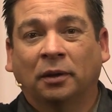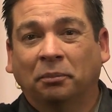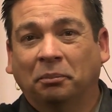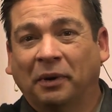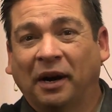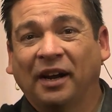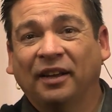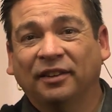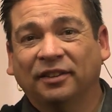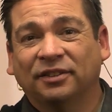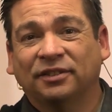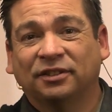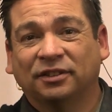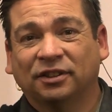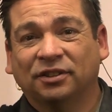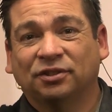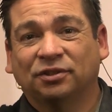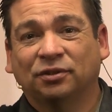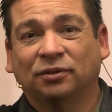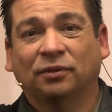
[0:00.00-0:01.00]
My
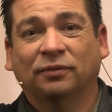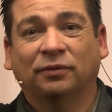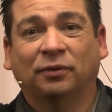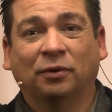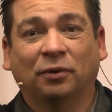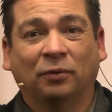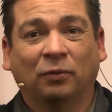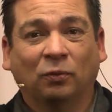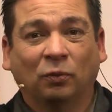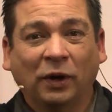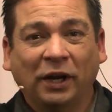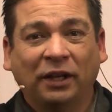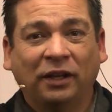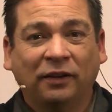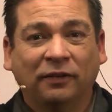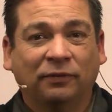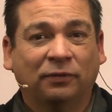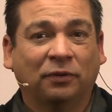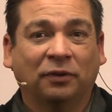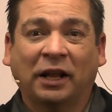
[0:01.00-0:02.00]
decision for
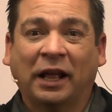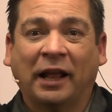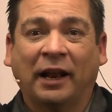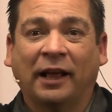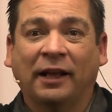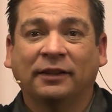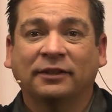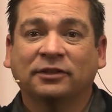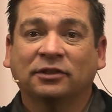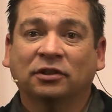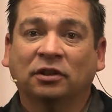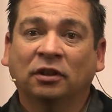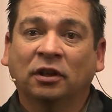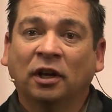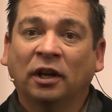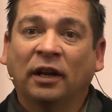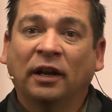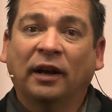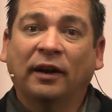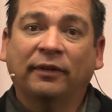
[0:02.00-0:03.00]
waiting for that answer
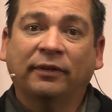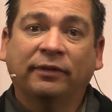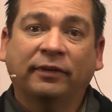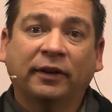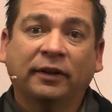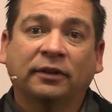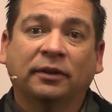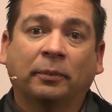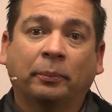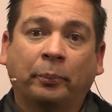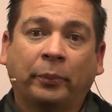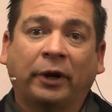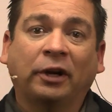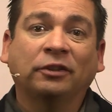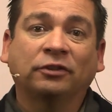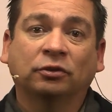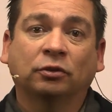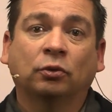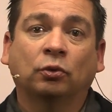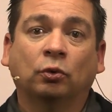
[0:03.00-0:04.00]
affected the
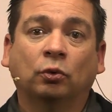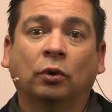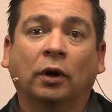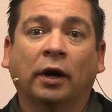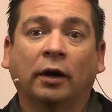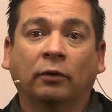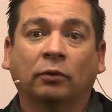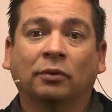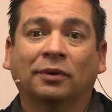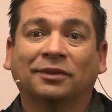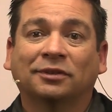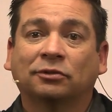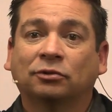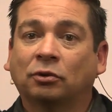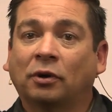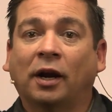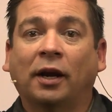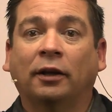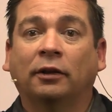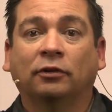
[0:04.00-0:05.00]
person who I was
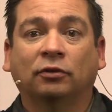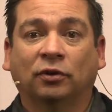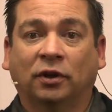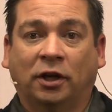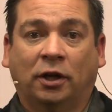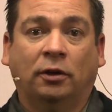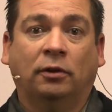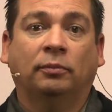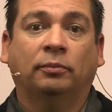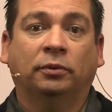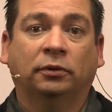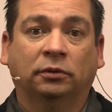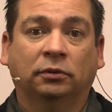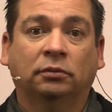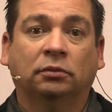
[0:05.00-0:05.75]
trying to help.